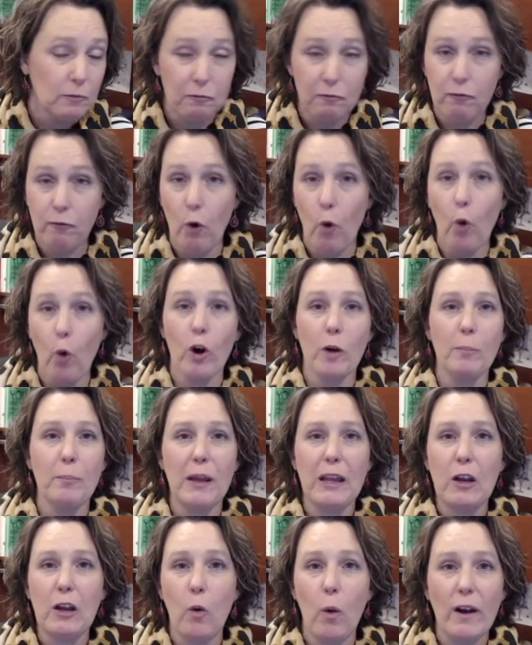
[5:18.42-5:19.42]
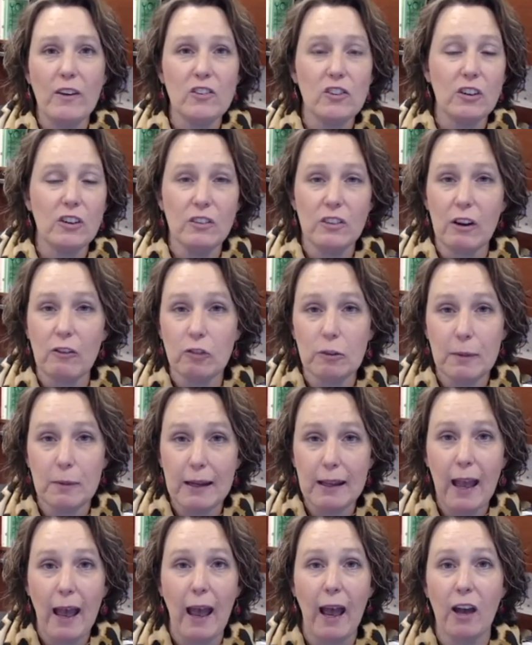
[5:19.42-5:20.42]
Four big questions everybody
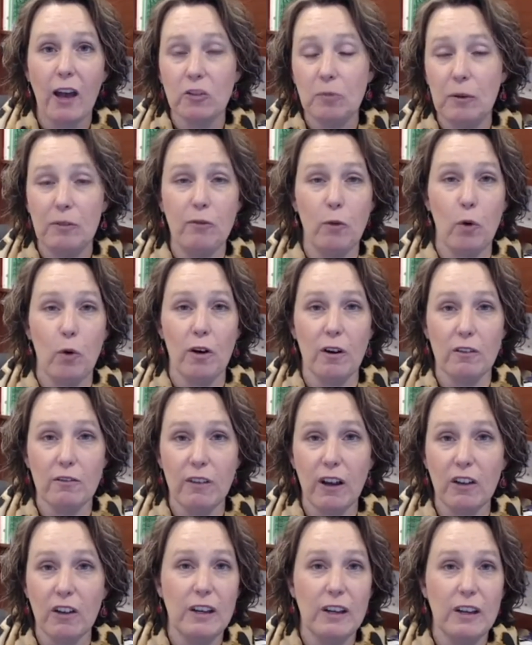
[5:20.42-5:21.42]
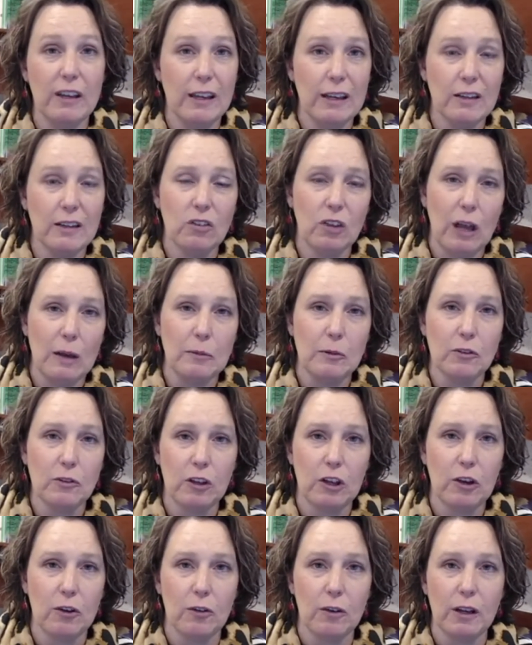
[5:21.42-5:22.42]
has before investing in
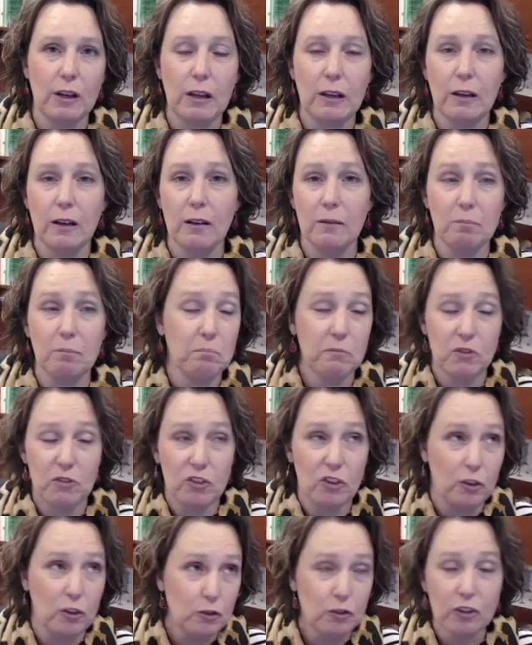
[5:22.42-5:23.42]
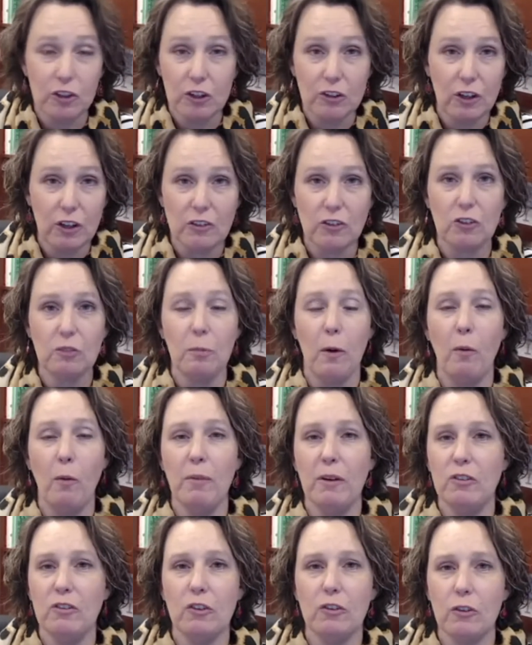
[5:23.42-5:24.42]
cybersecurity solutions as a small
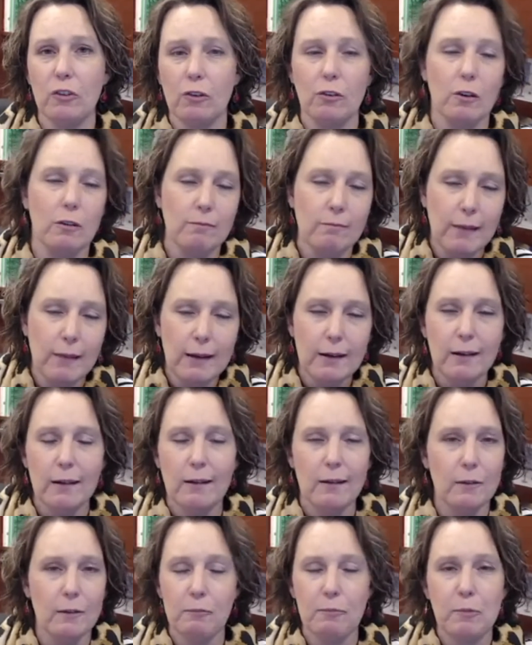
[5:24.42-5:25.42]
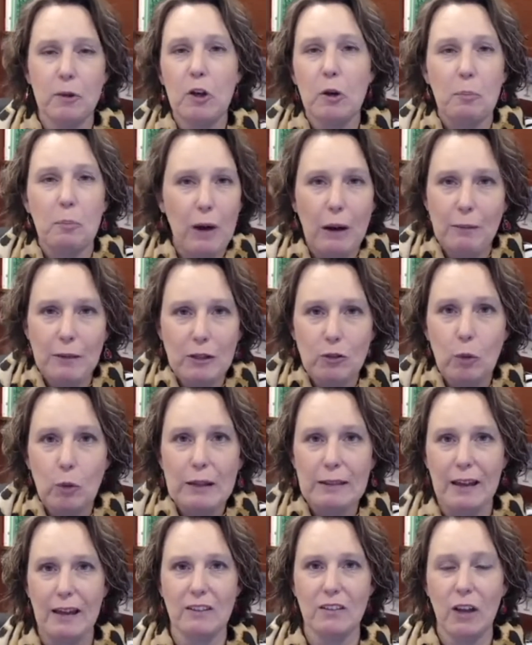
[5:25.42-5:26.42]
business owner. Or you can probably tweak
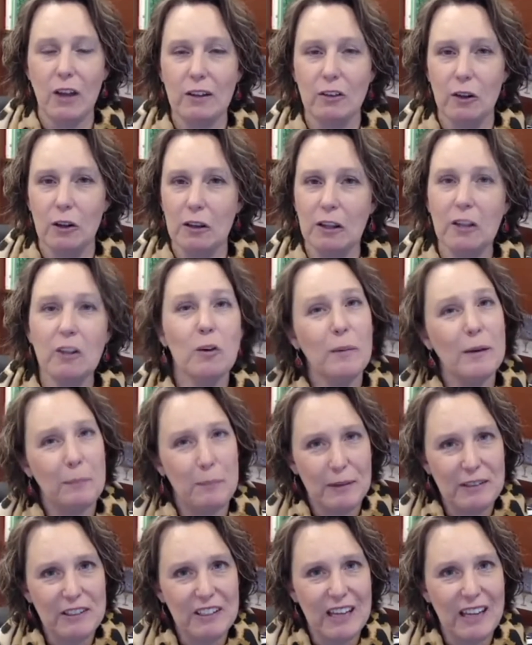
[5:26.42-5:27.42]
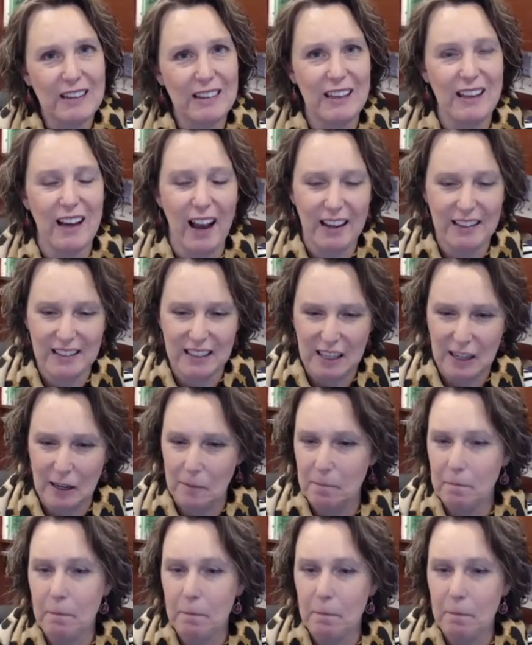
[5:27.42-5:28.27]
that title a little bit, but you get the idea.